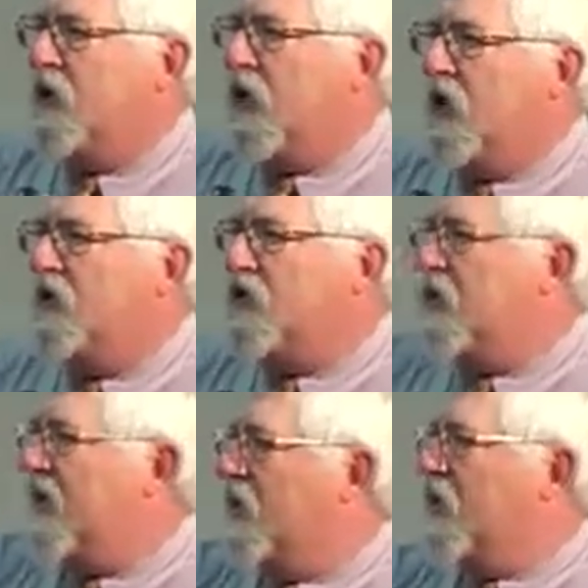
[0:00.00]

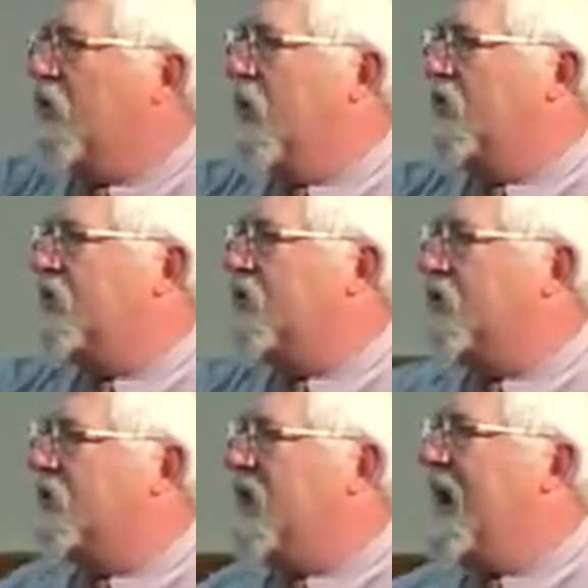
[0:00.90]
closer at the roses
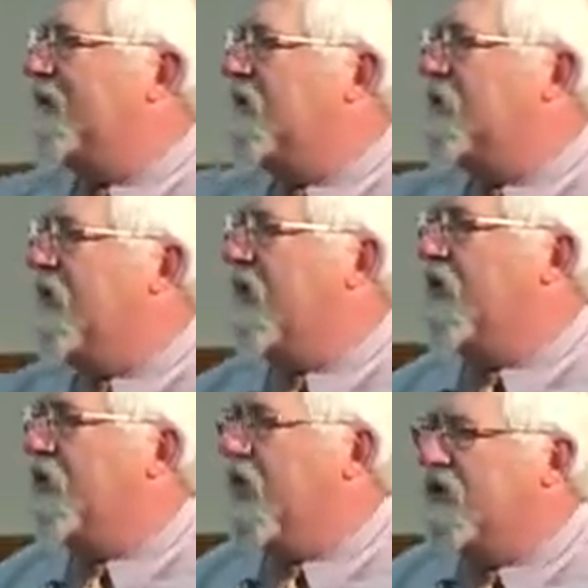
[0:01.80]
or stopped to smell
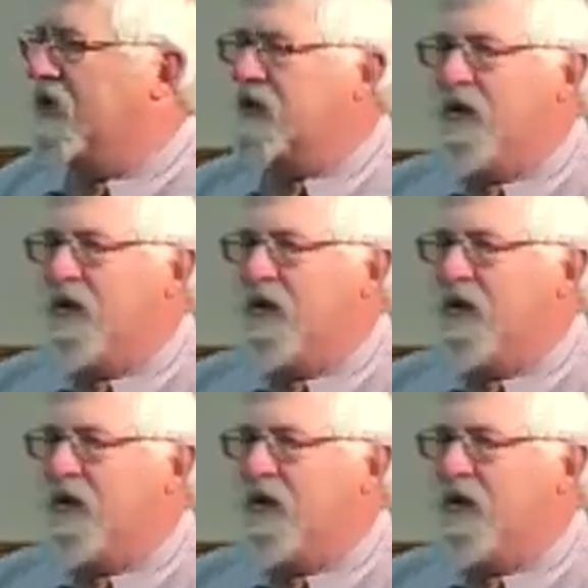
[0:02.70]
the roses,